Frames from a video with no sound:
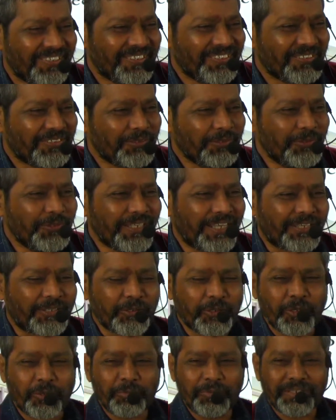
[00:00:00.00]
So
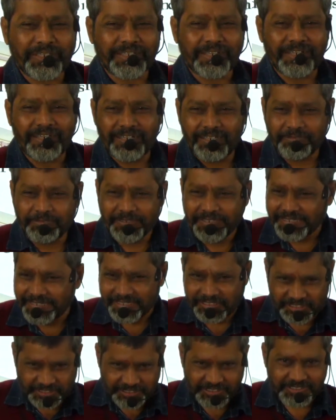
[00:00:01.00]
economically weaker
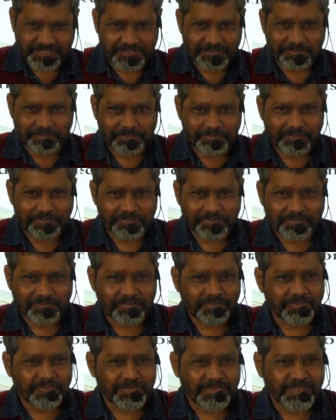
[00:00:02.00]
section.
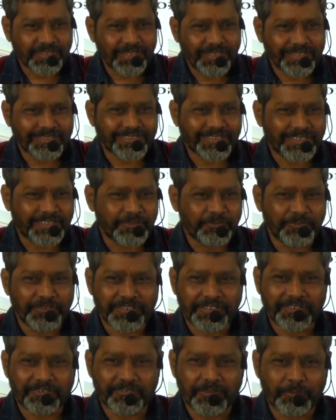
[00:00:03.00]
A
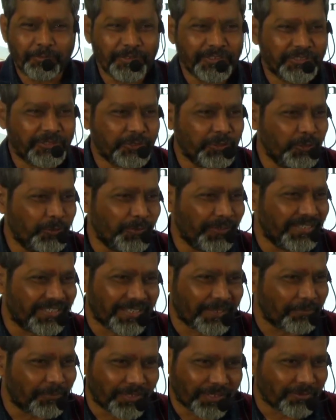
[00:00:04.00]
certificate will be issued by an
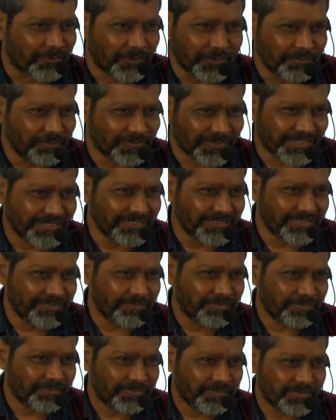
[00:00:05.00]
MRO, right?
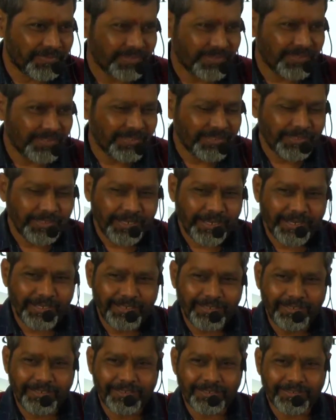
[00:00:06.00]

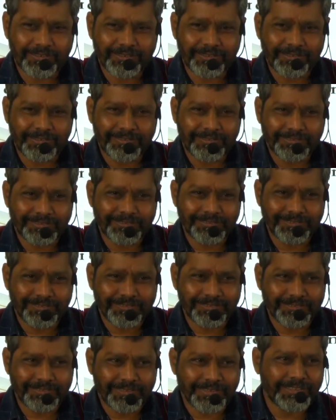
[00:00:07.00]
And
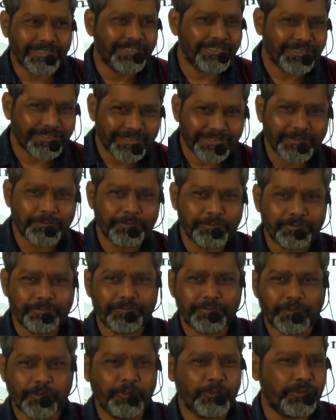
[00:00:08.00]
I think I
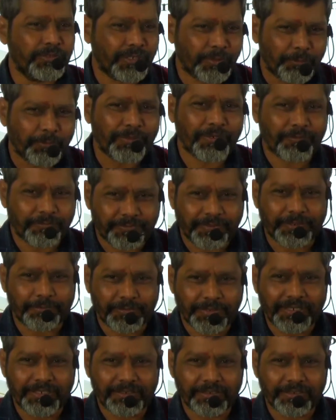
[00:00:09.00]
told you number of times, right?